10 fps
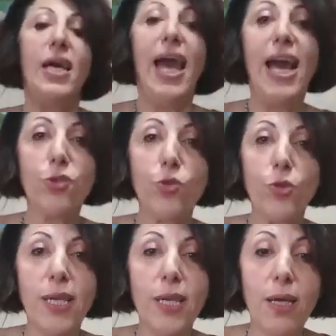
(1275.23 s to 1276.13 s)

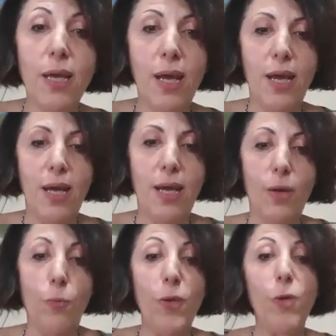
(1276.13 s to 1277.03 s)
Actually,
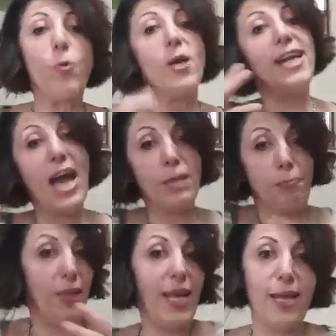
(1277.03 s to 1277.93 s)
we were not
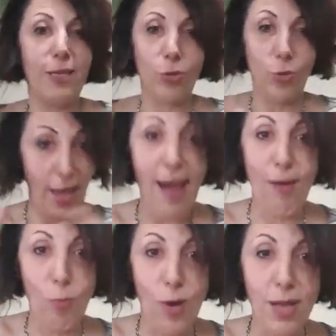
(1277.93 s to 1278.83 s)
planning to
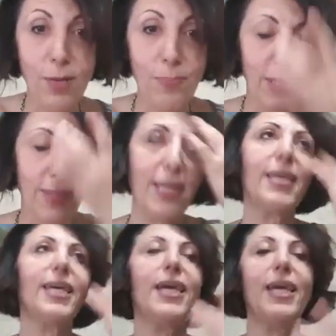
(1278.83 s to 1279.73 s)
have one, but then
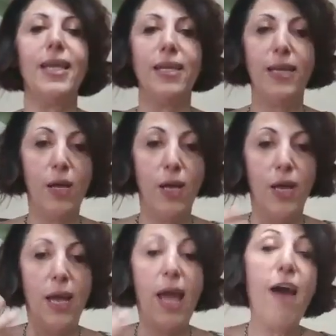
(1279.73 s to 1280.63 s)
again,
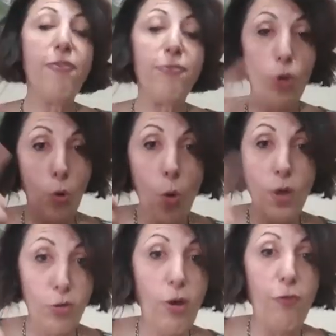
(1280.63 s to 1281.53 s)
after
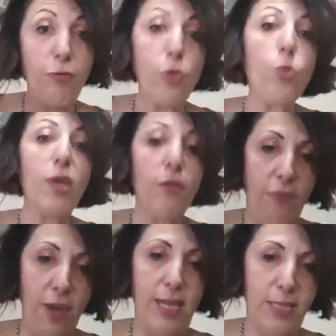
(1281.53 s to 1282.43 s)
going to a few
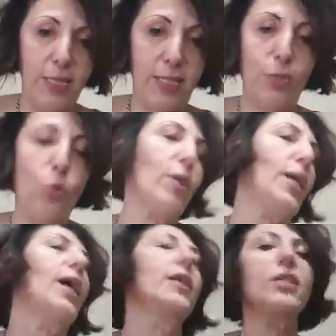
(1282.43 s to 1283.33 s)
events,
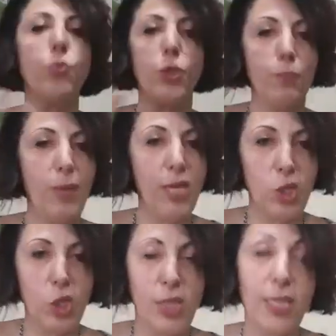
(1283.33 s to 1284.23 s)
okay, this was
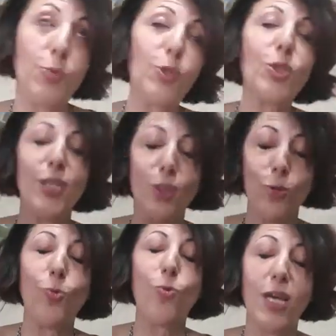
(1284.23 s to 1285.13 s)
mentioned, especially in the
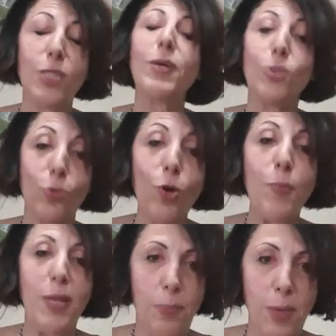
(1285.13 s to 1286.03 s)
US, by so
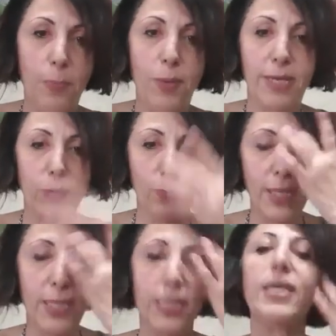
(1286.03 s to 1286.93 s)
many people that
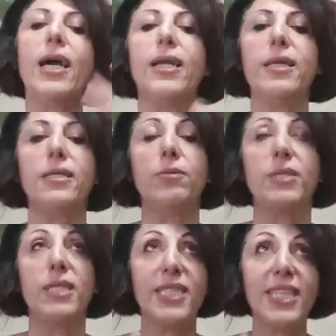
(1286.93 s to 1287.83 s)
we
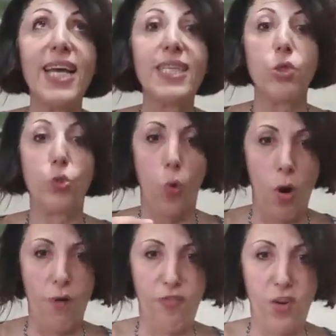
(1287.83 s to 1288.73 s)
decided to
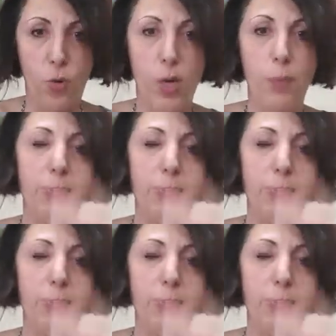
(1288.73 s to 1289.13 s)
offer one.